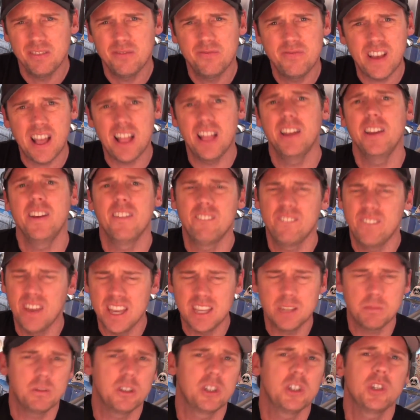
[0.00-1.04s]
fell on your
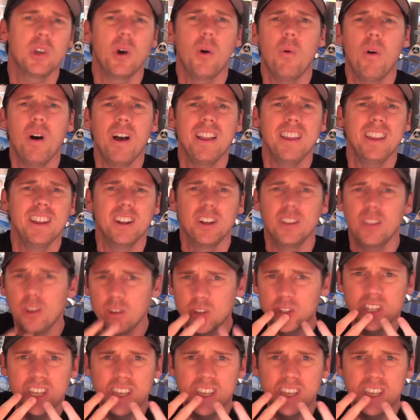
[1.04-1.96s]
face, but so what? Those